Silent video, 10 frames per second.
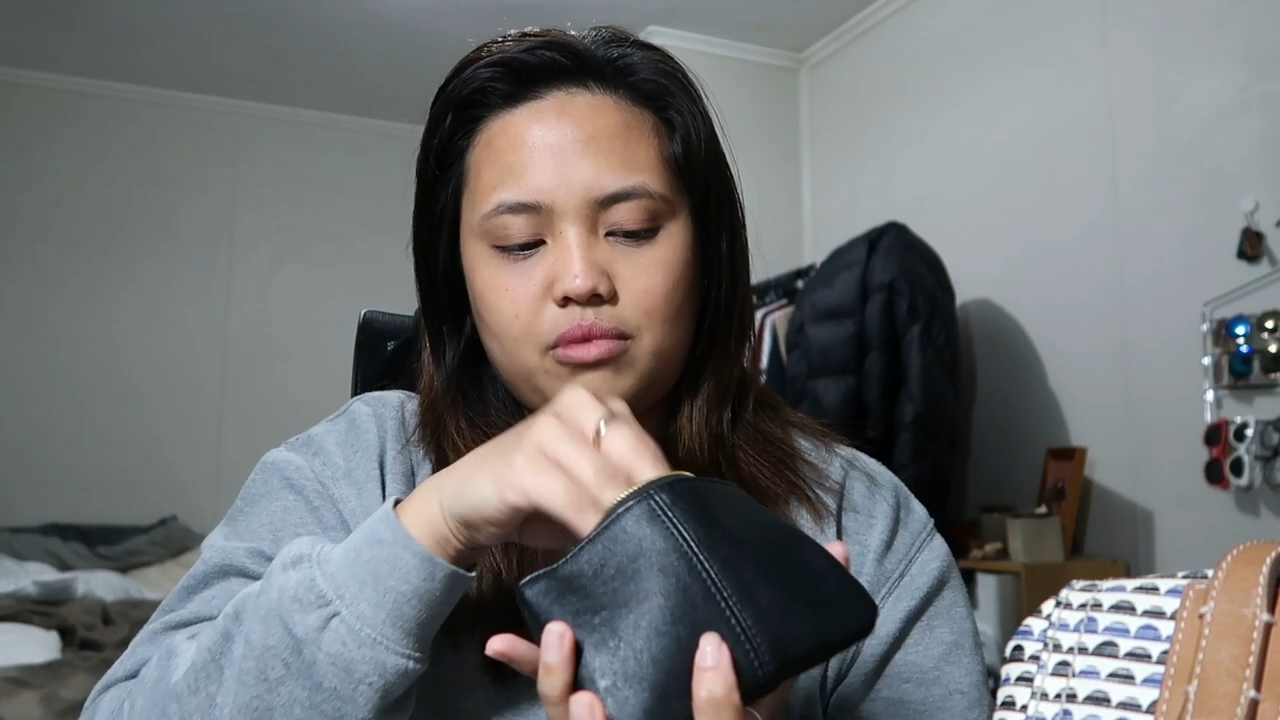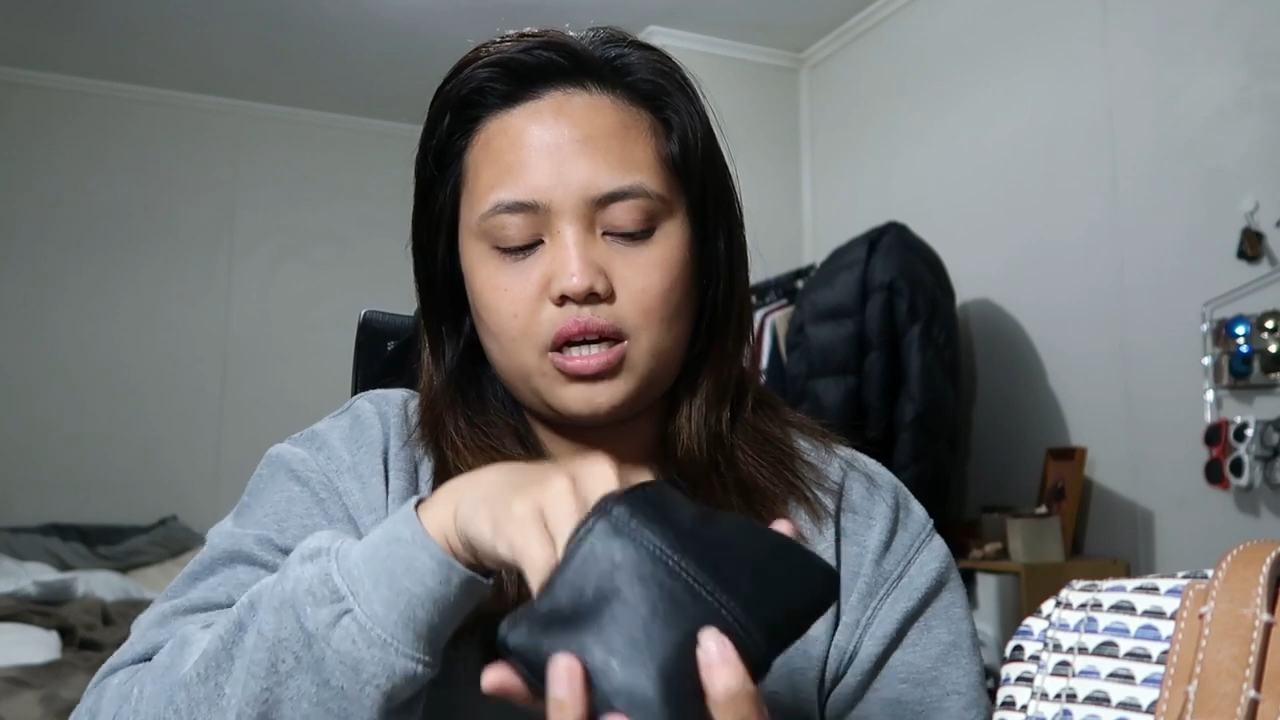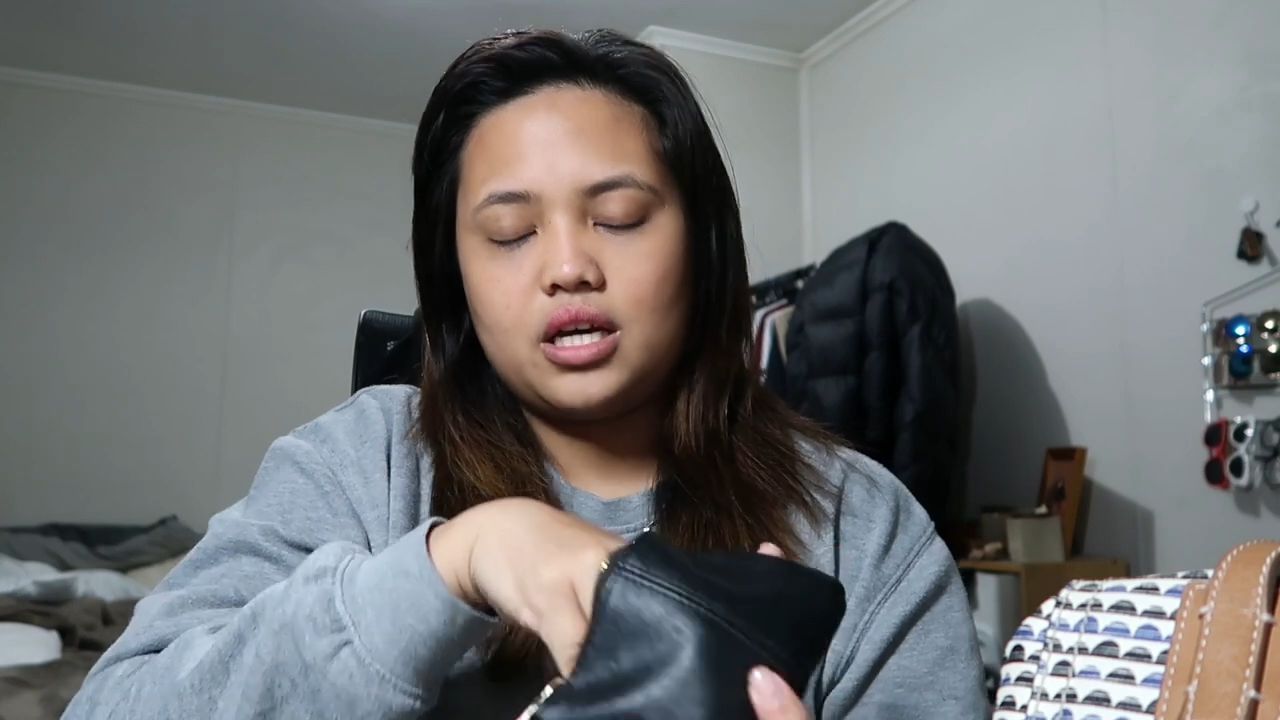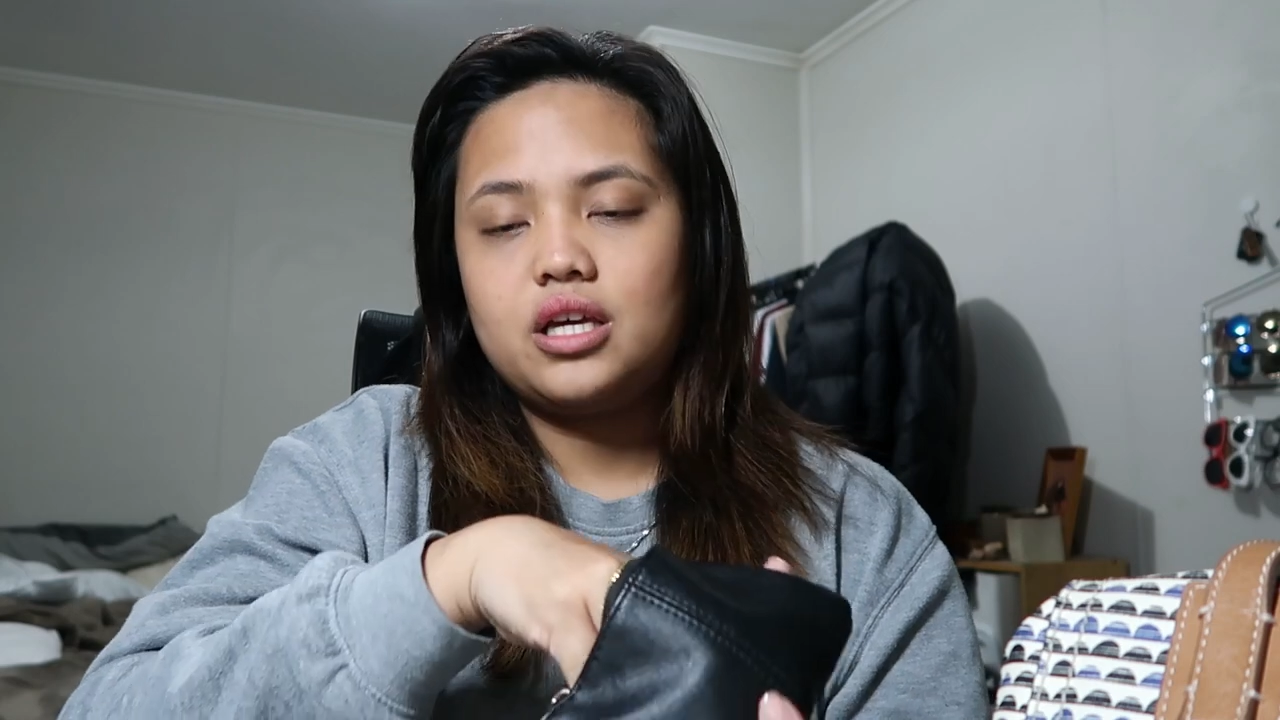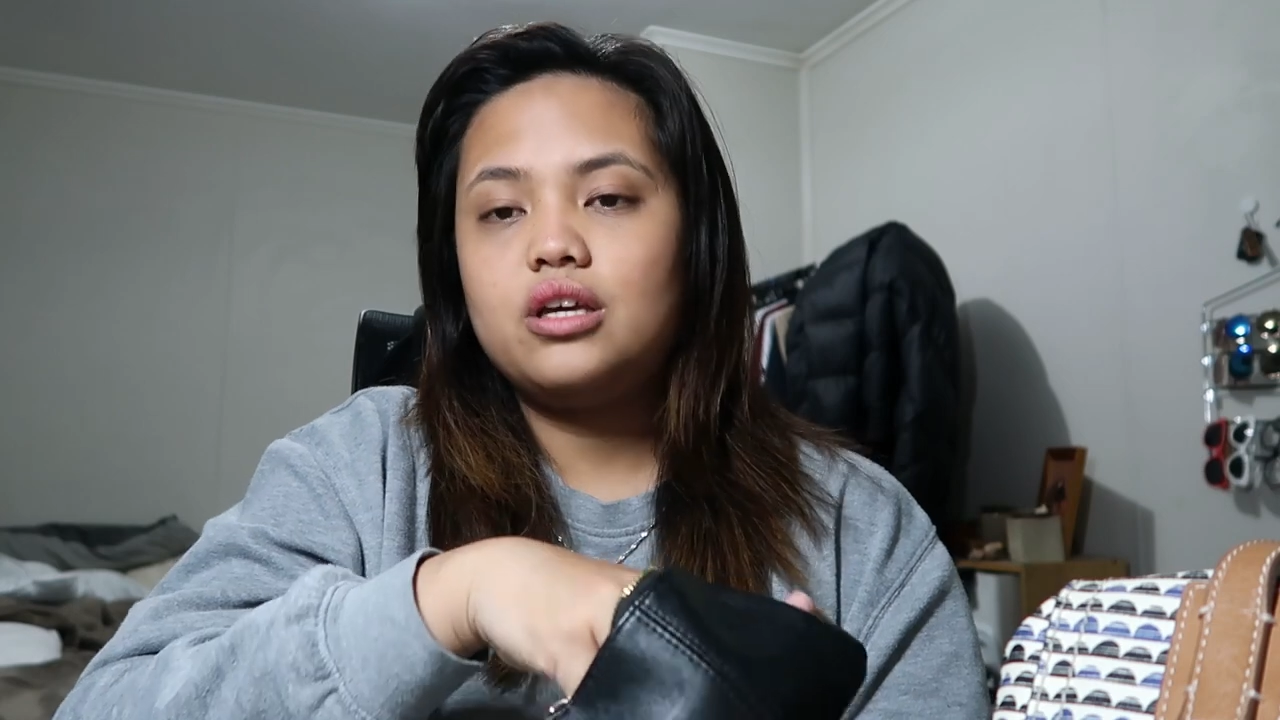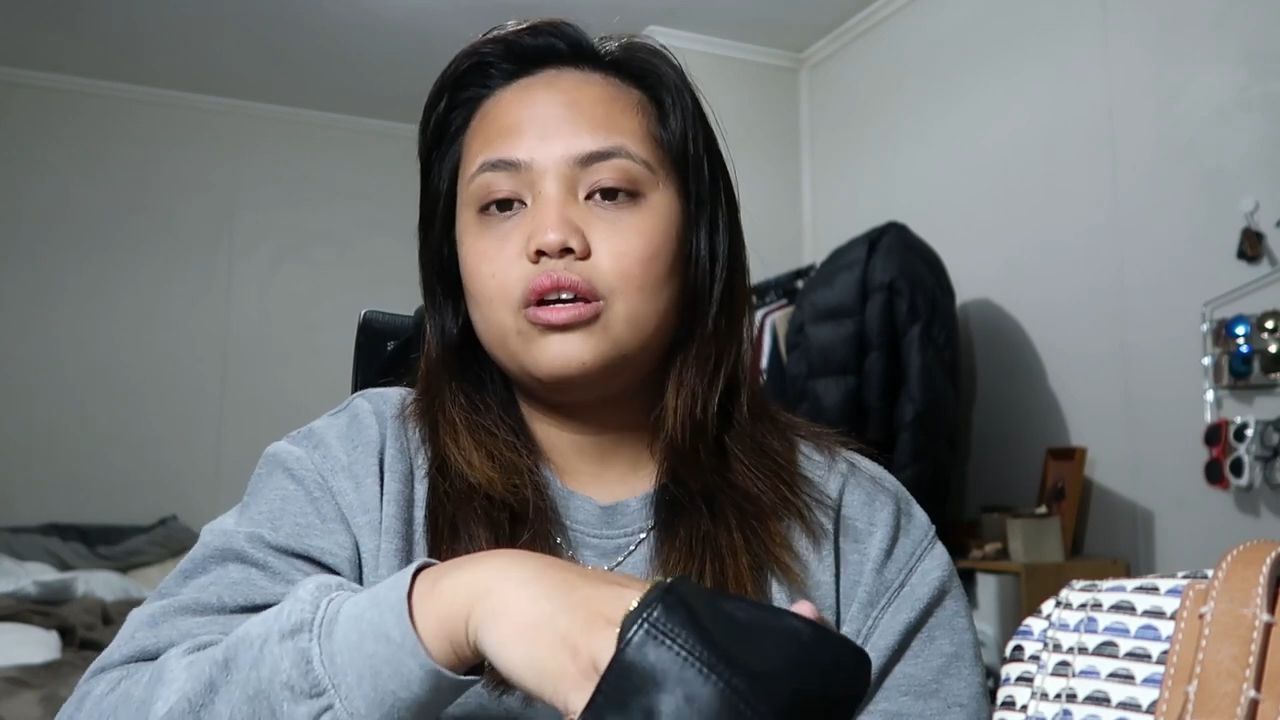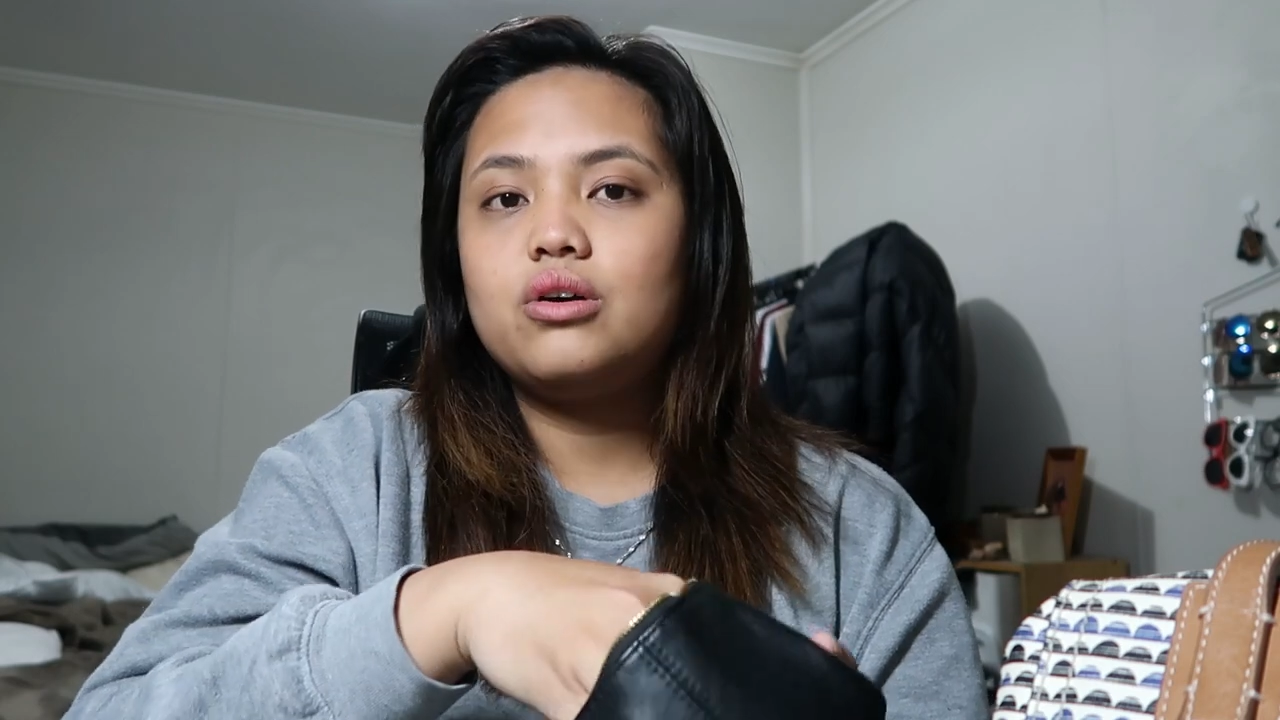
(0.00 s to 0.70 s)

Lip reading: my